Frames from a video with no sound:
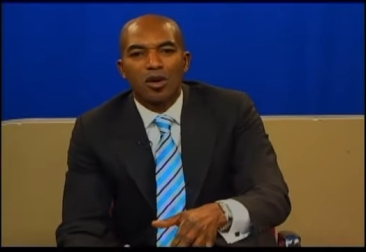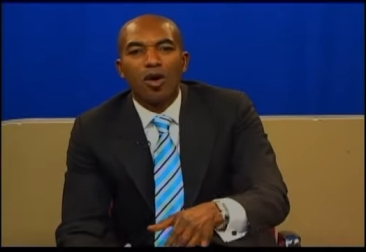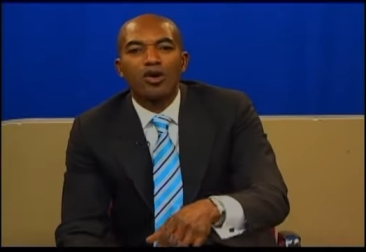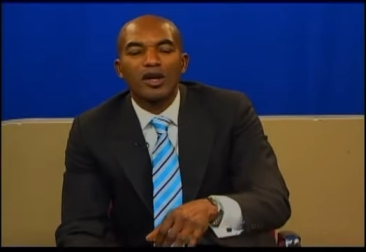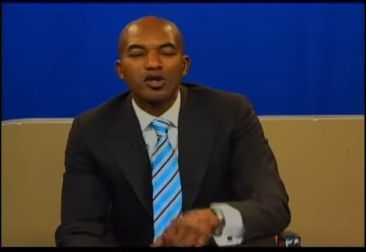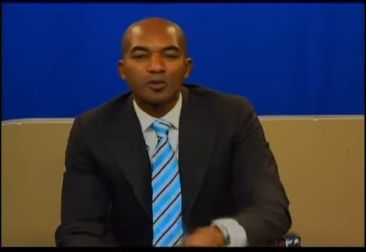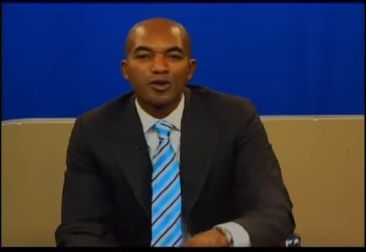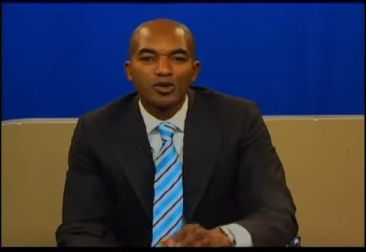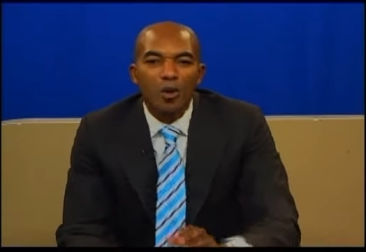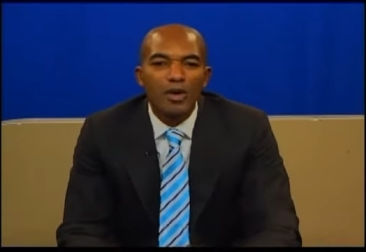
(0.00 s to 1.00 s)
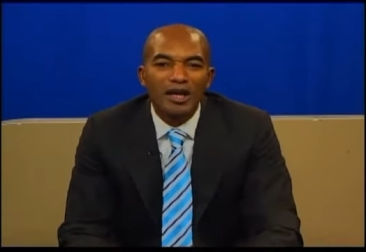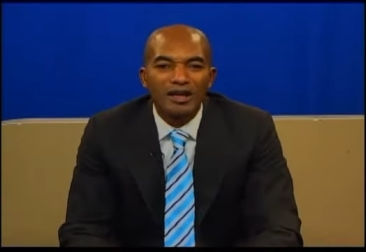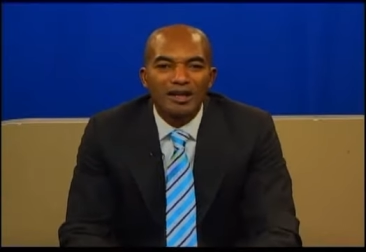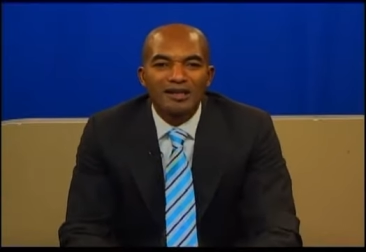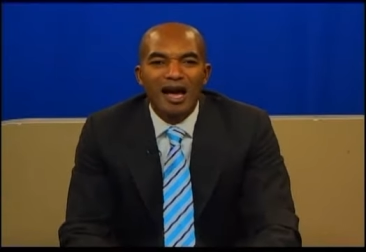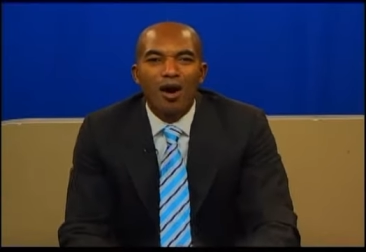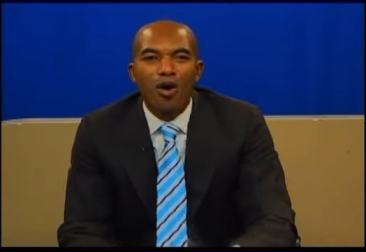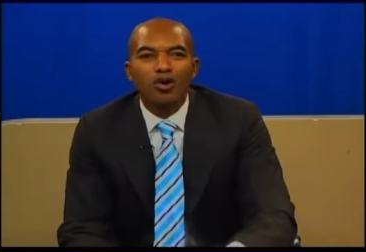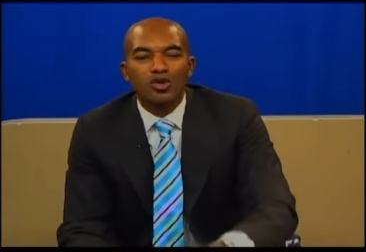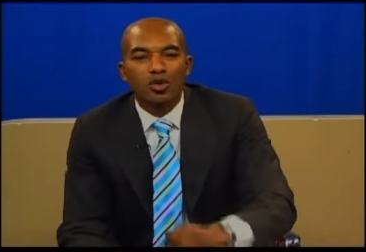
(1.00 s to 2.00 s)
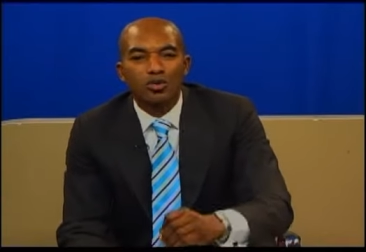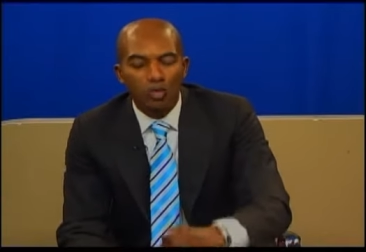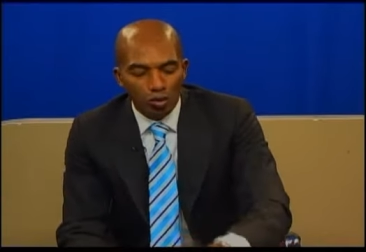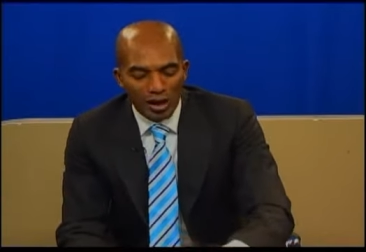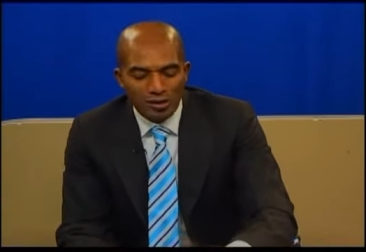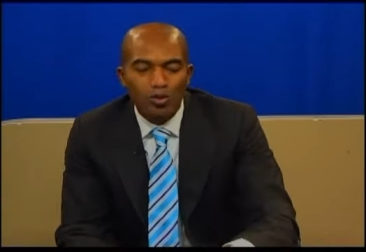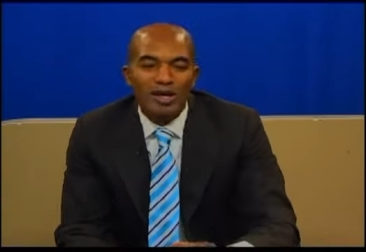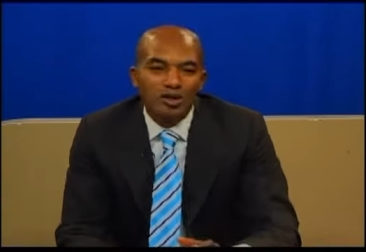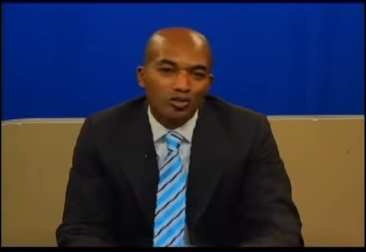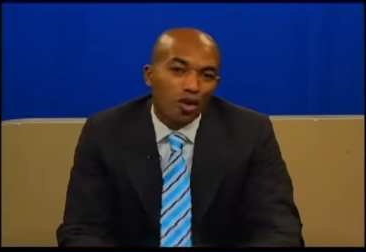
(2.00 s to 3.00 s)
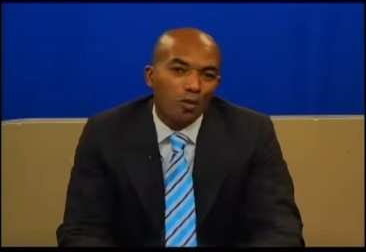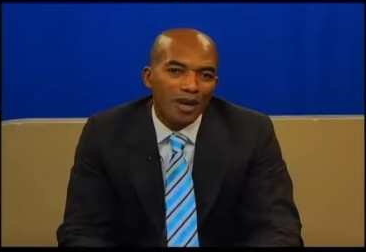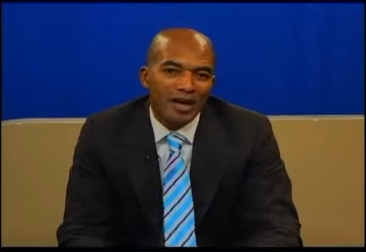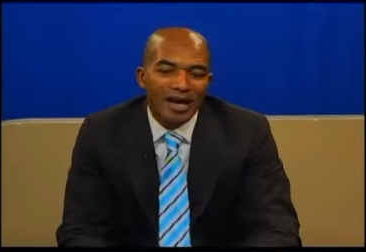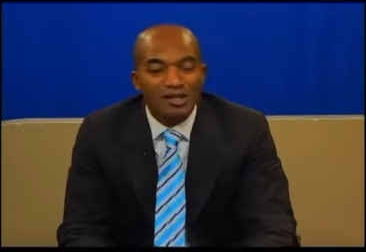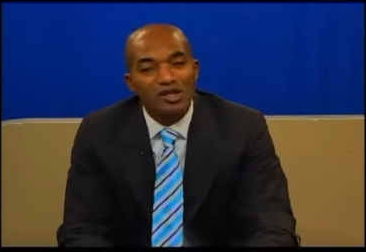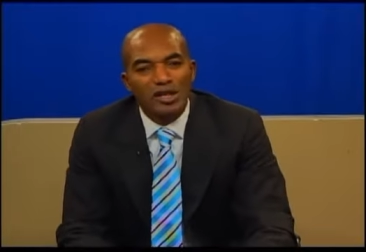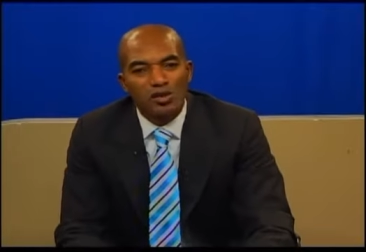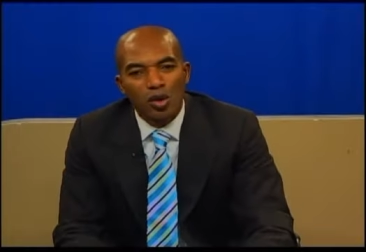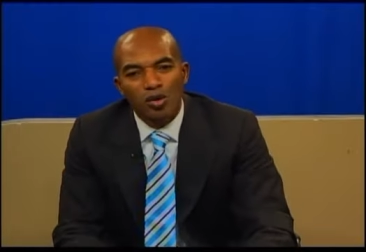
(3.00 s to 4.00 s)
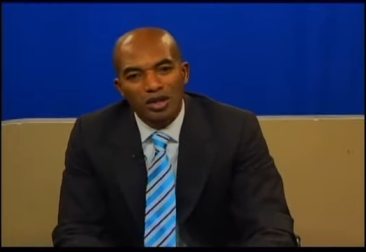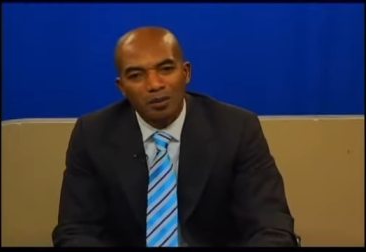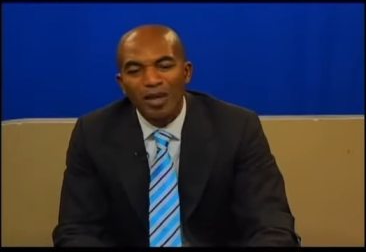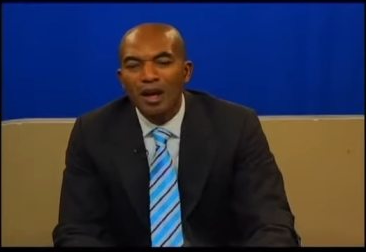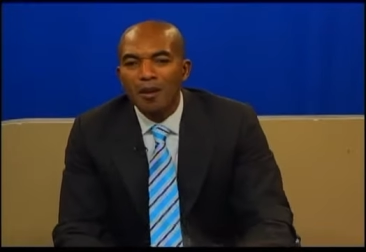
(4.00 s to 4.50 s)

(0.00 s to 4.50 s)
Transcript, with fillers: or the spiritual wickedness are also known as what? Strong men, as Jesus called them.